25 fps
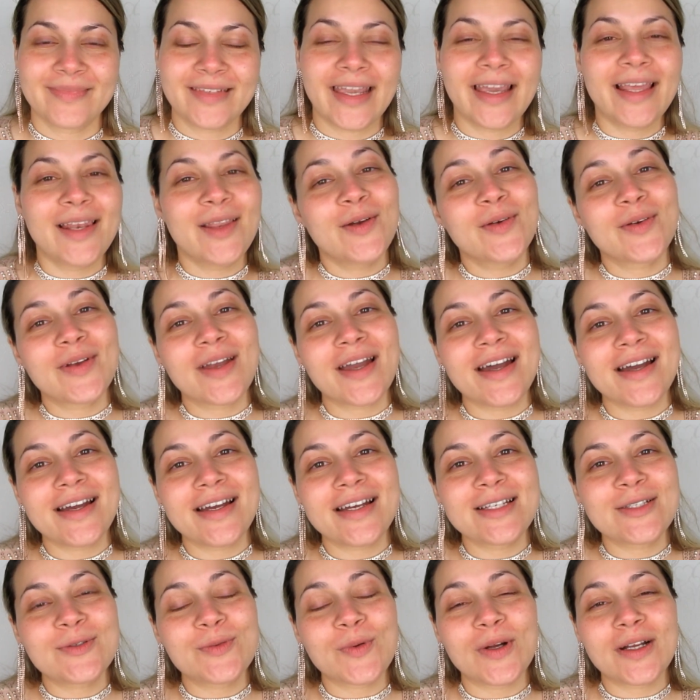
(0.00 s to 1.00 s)
Hello
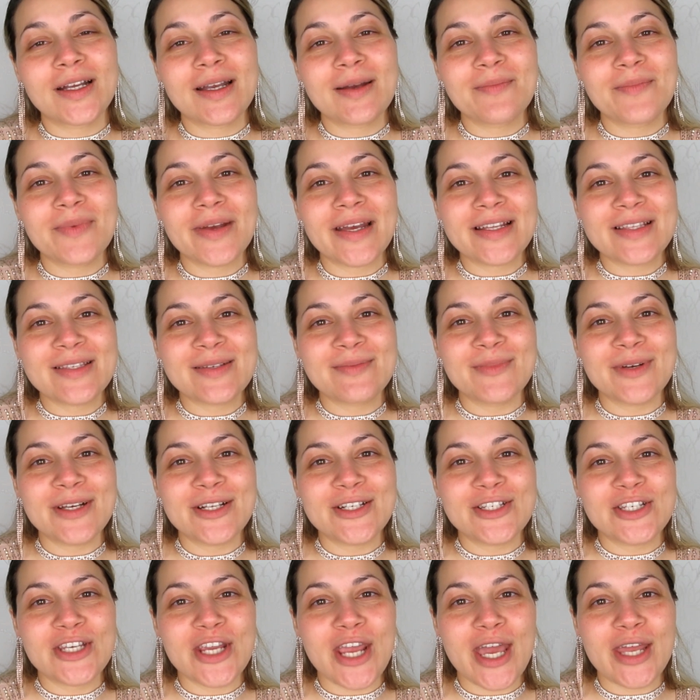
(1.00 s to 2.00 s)
guys, welcome back to my
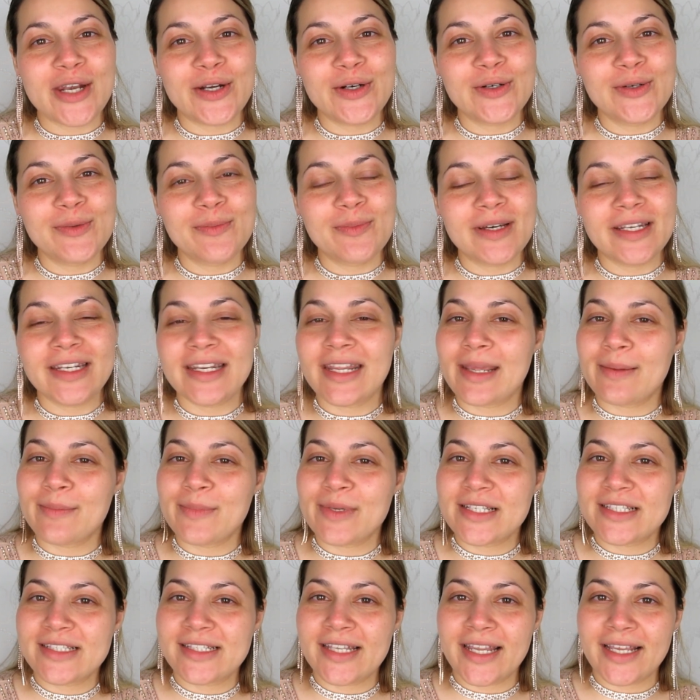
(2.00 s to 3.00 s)
channel. My name
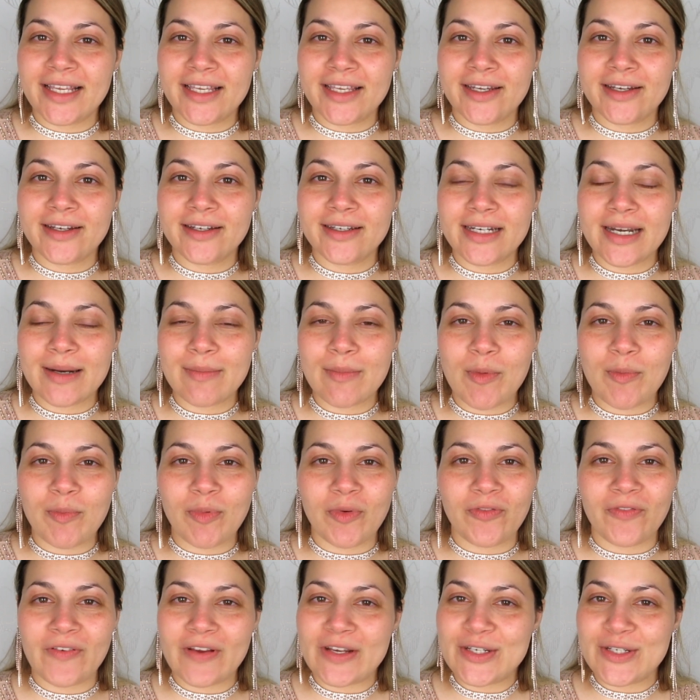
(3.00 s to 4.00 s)
is Denka and I'm a
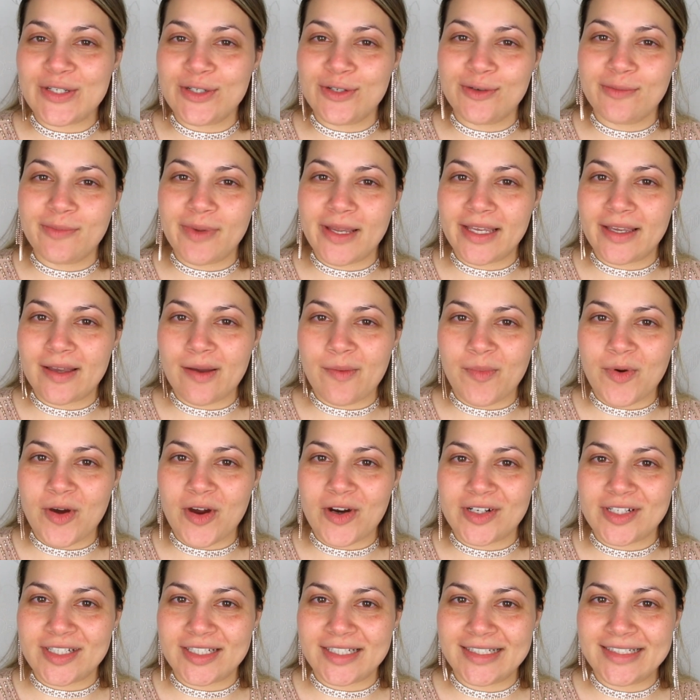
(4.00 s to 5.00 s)
professional makeup
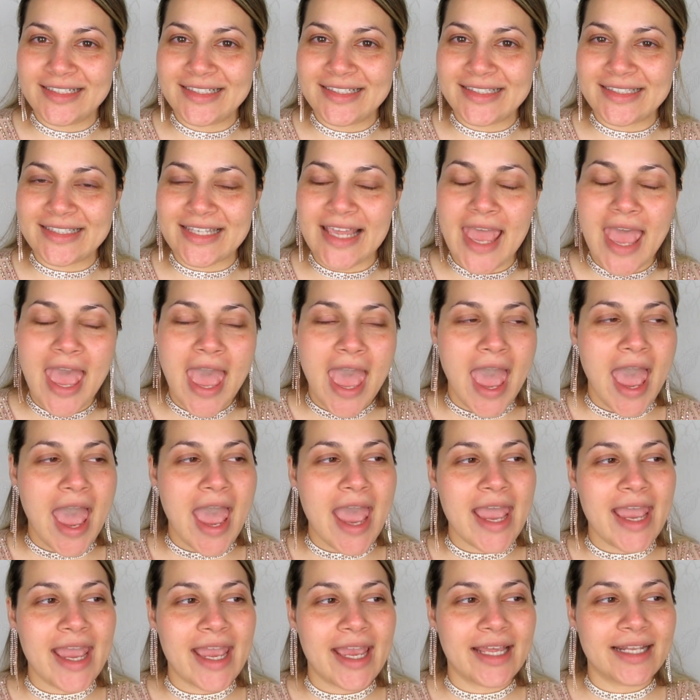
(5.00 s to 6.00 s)
artist,
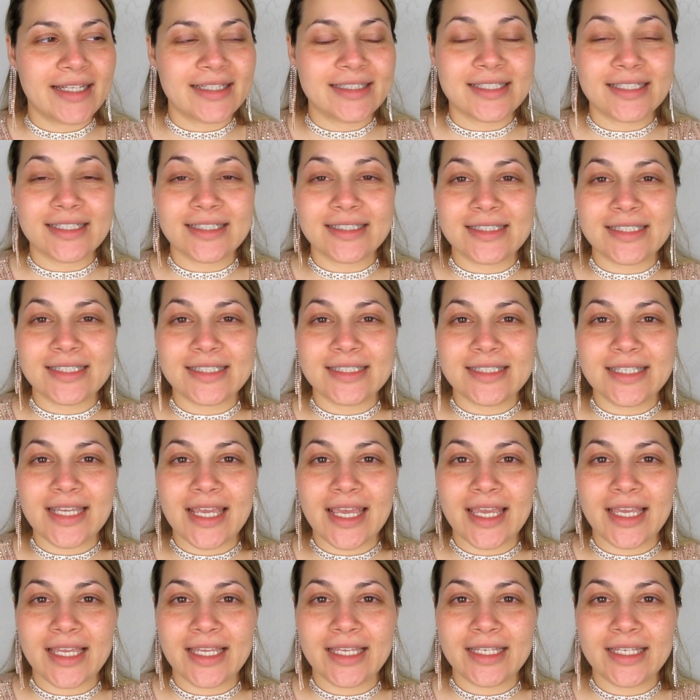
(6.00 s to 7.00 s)
and
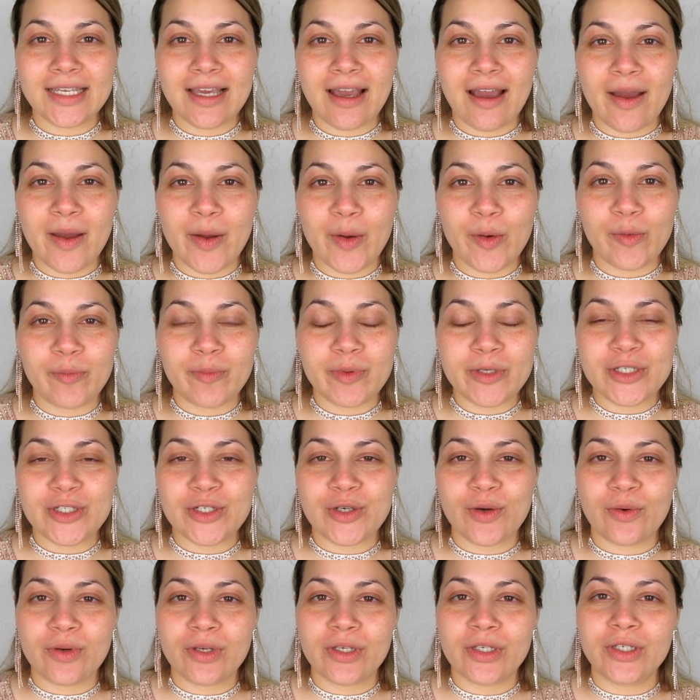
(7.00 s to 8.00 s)
today I'll be
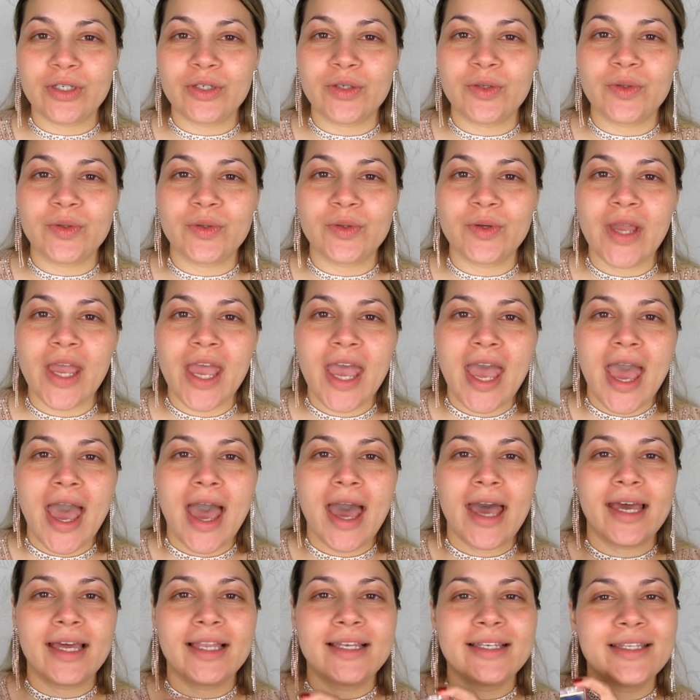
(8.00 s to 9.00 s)
showing you
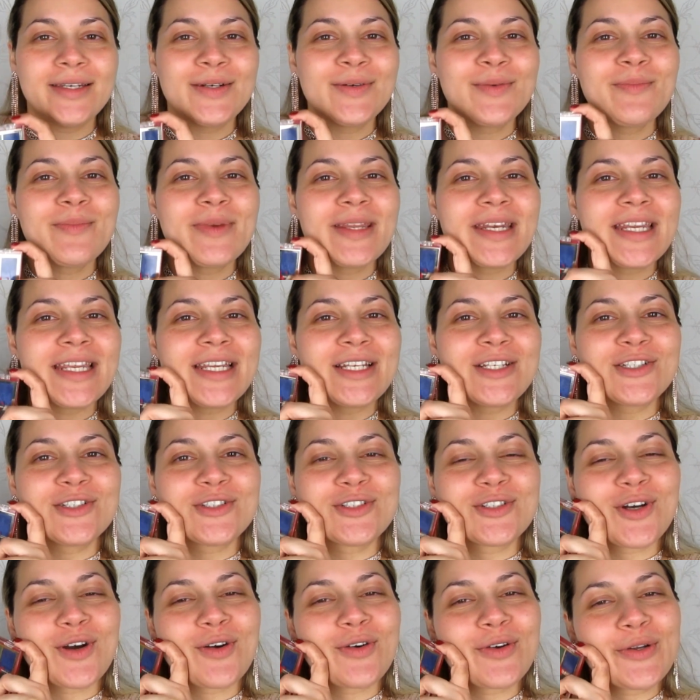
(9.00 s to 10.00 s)
a little mini
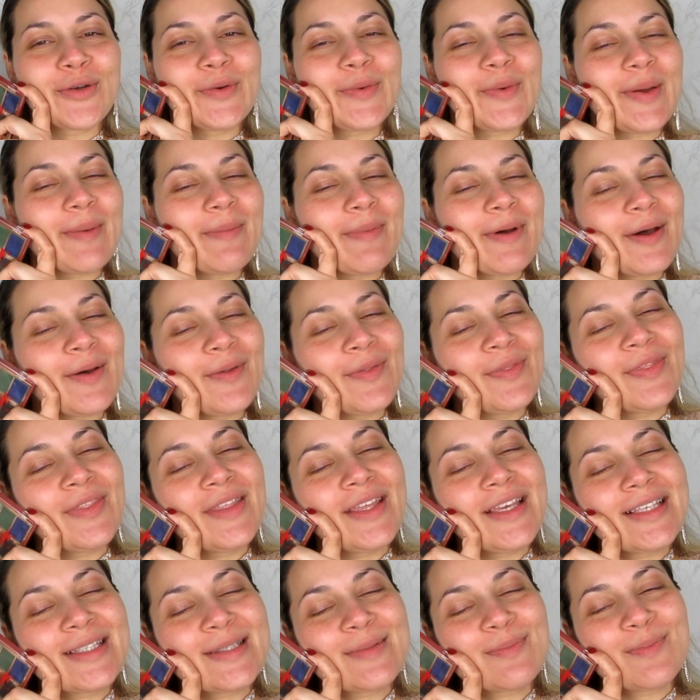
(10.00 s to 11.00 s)
tutorial about
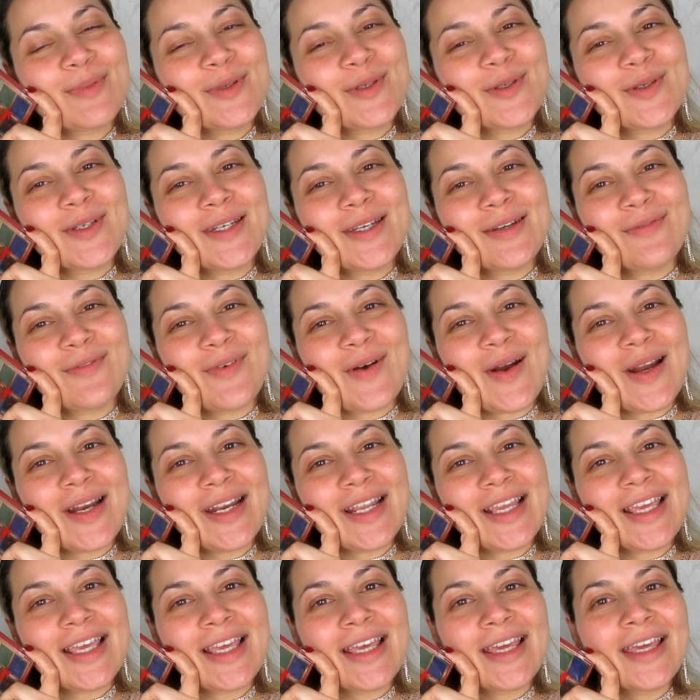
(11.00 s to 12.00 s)
this beauty
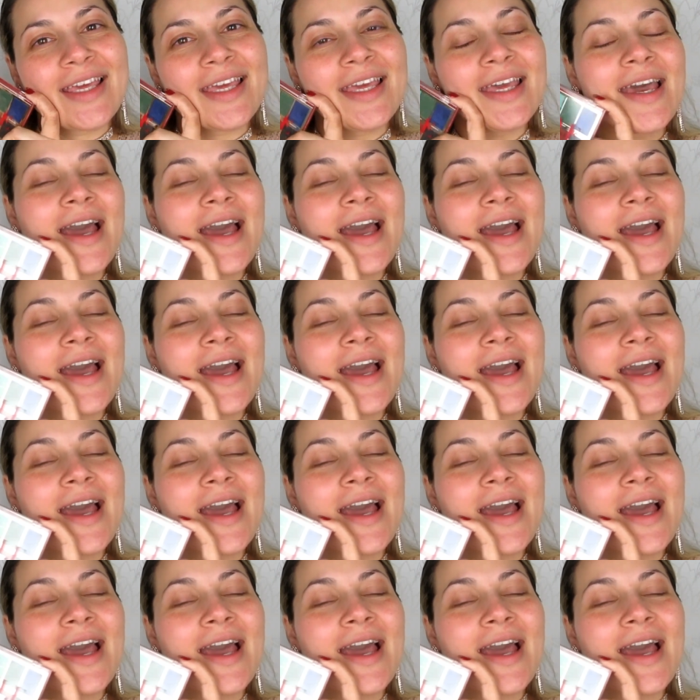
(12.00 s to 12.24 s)
right here.